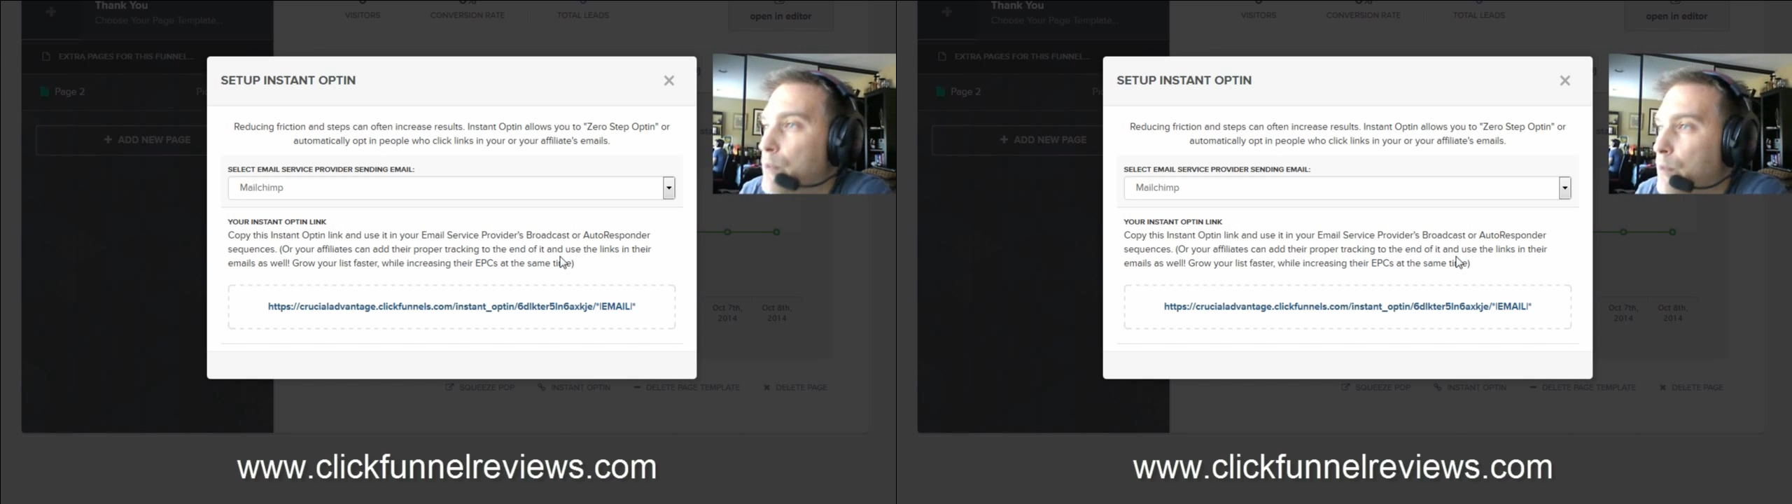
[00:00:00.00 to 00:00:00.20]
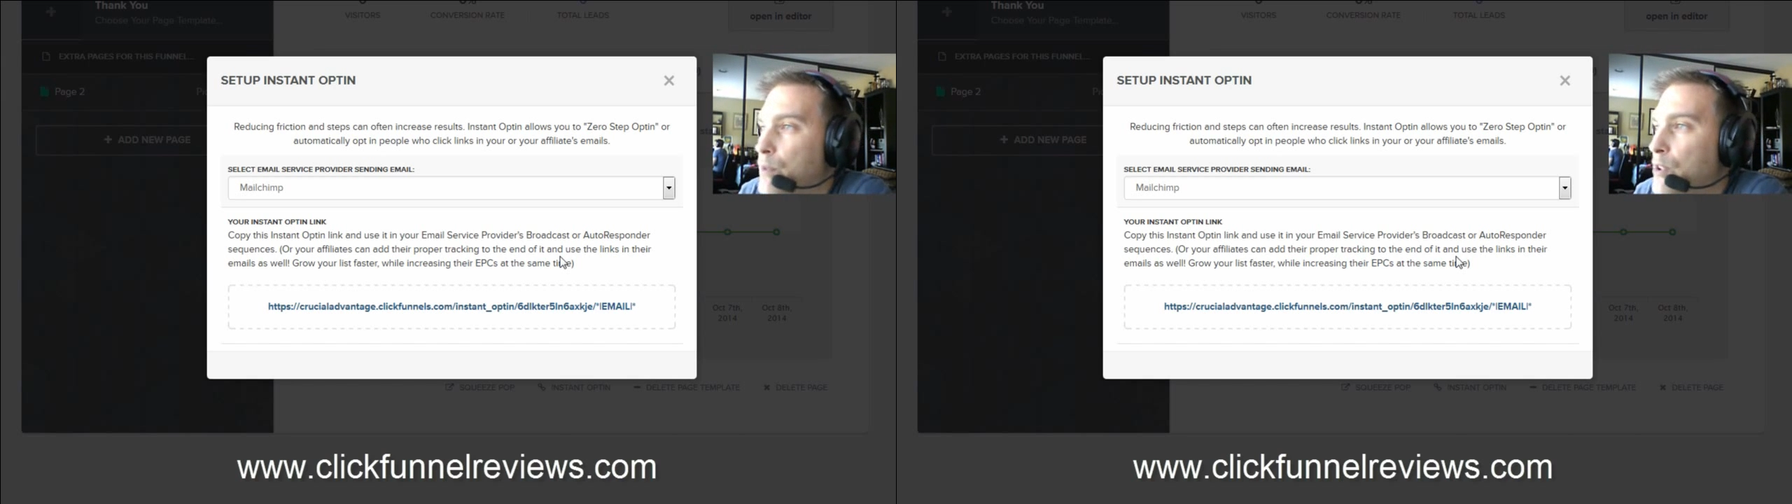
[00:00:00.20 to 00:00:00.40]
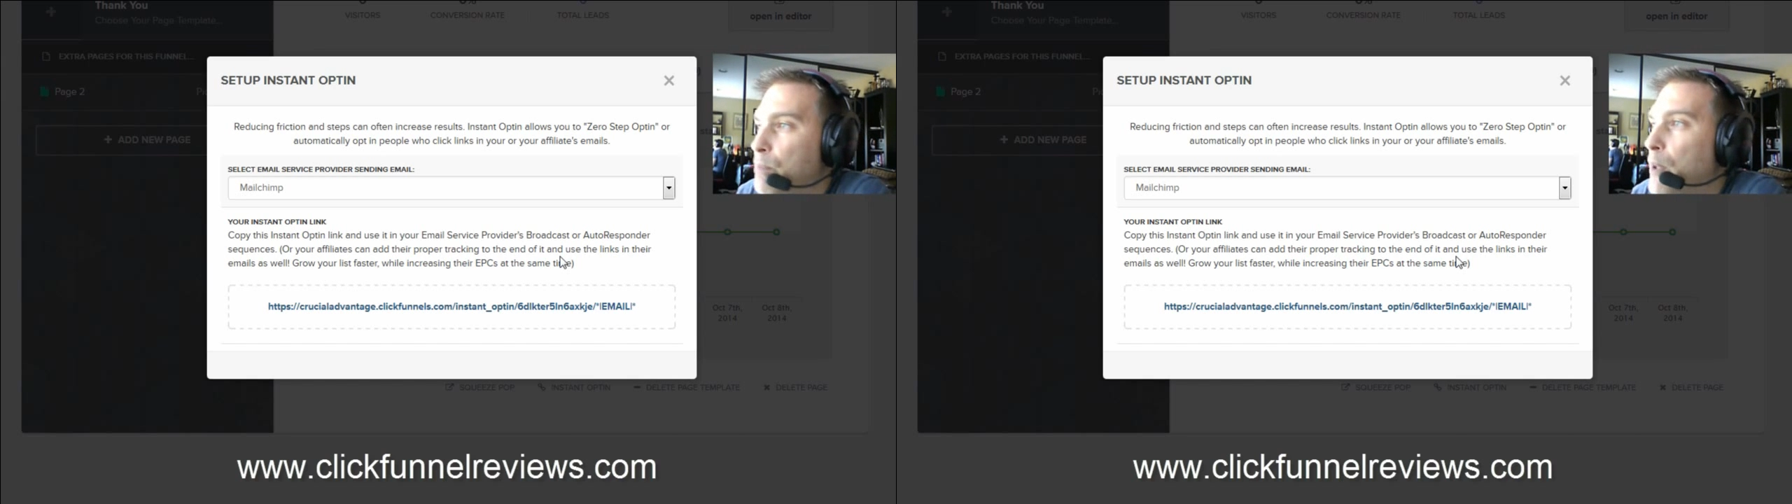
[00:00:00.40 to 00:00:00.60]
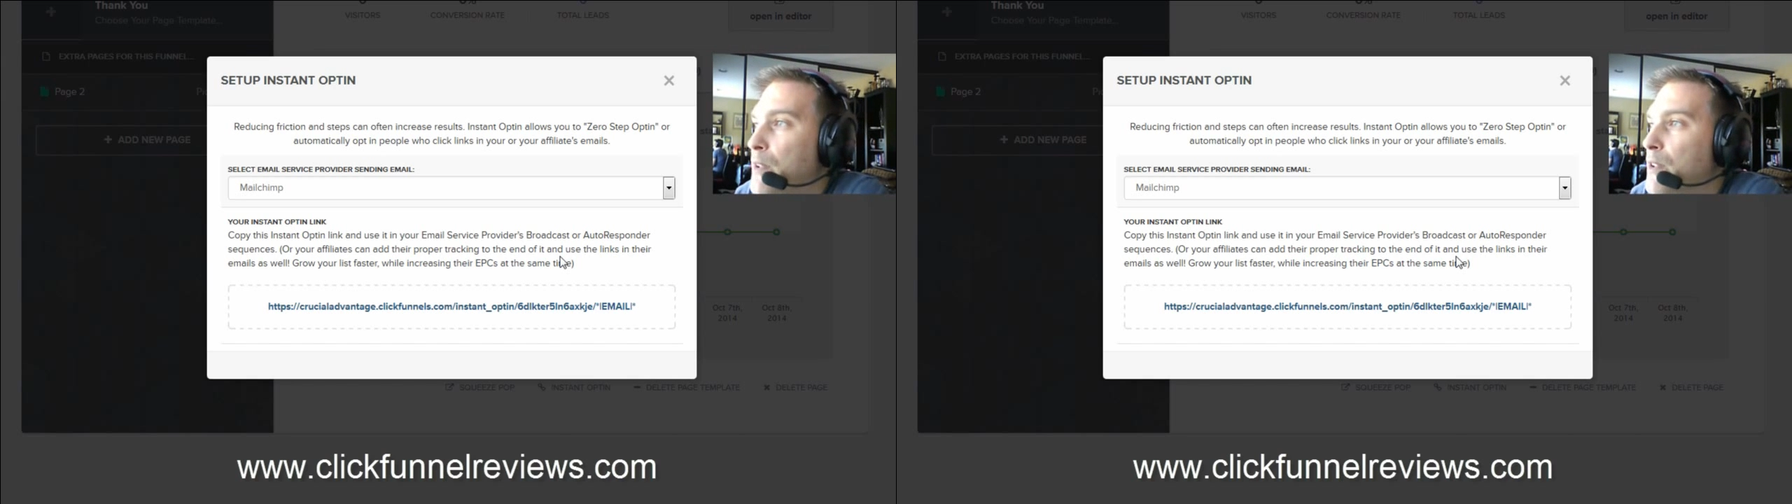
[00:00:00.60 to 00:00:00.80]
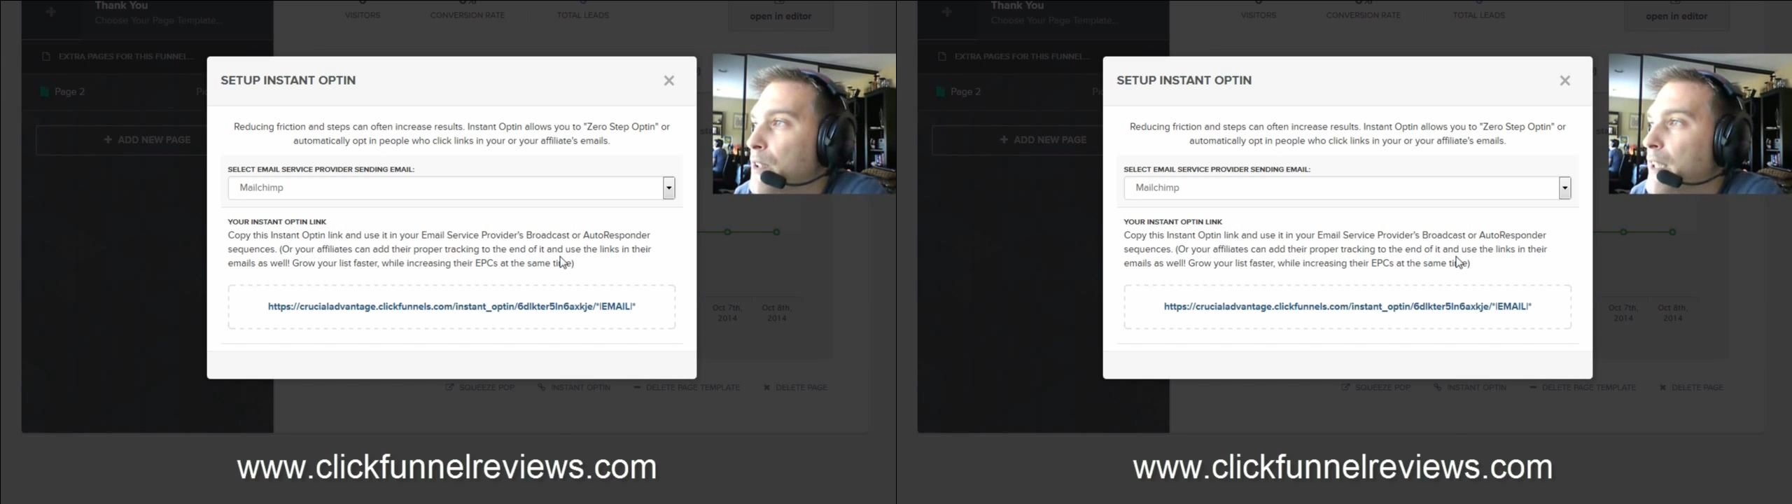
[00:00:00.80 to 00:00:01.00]

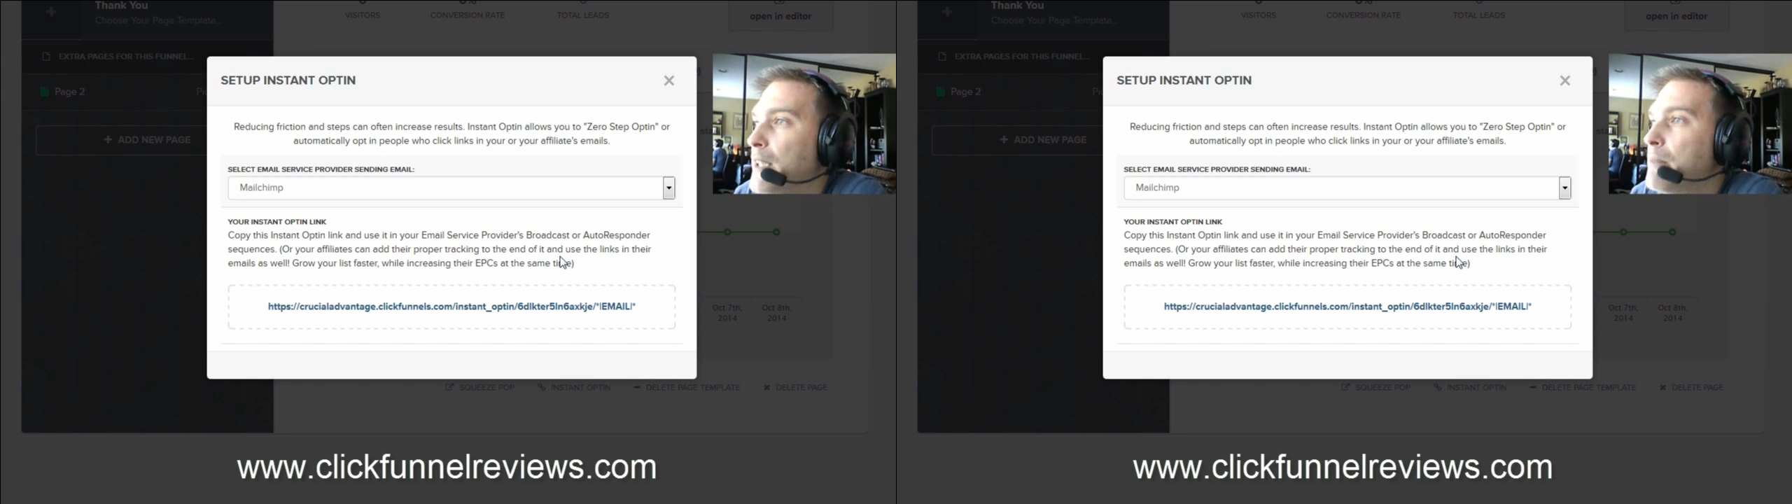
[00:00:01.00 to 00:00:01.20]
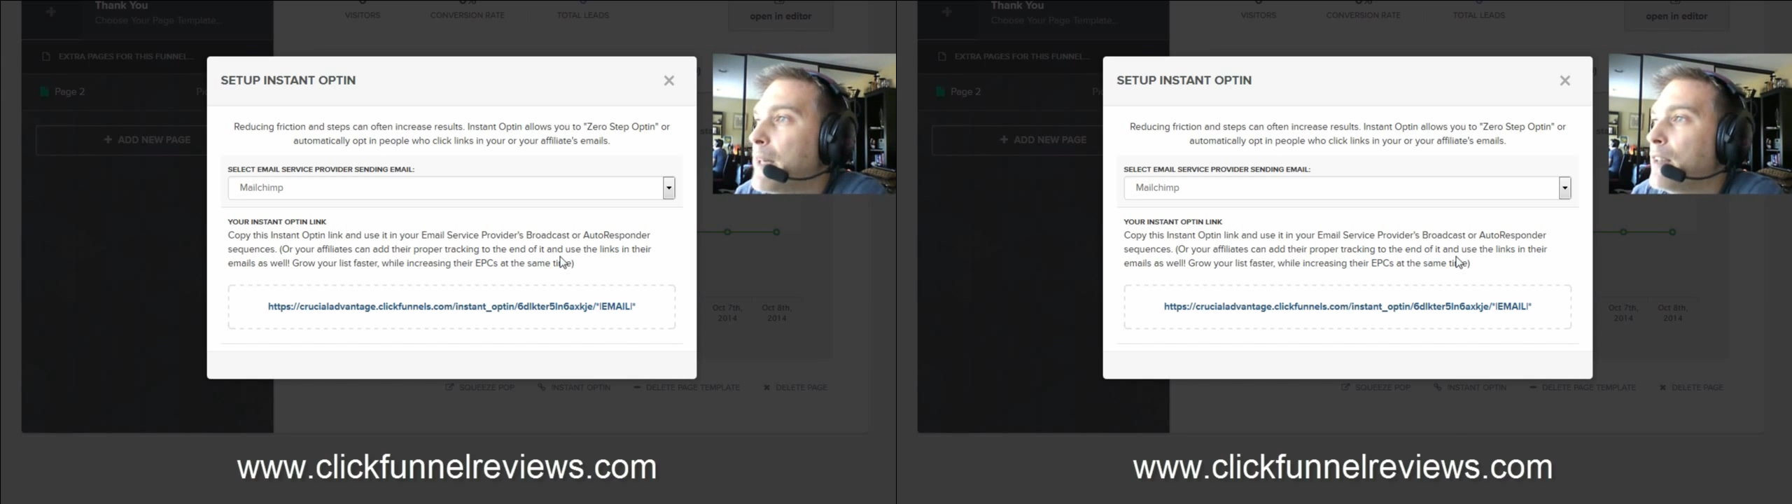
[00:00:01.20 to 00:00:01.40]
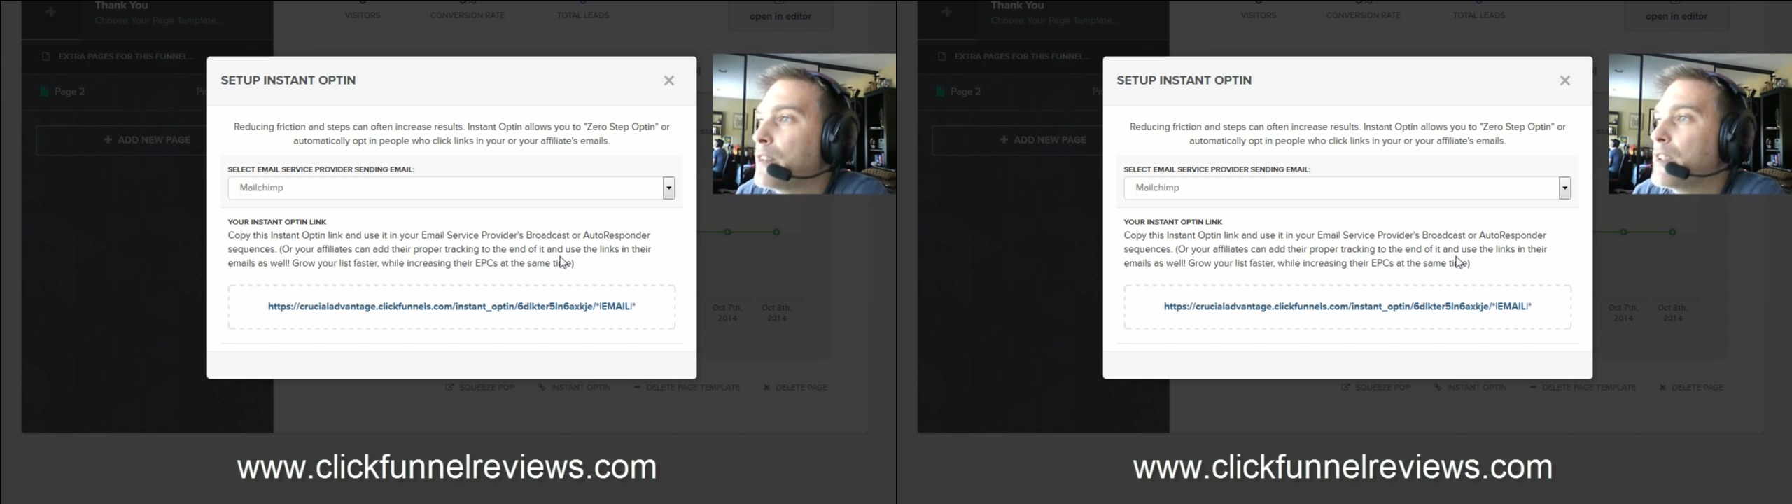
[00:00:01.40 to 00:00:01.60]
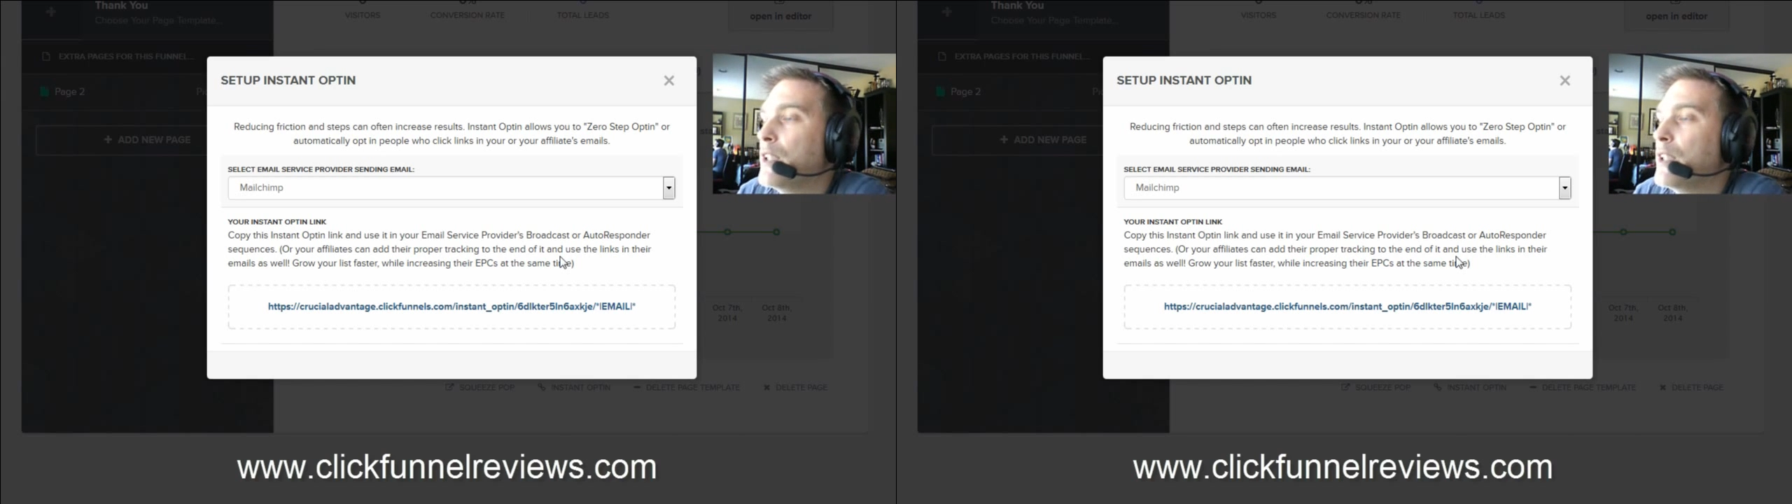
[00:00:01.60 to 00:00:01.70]
responder emails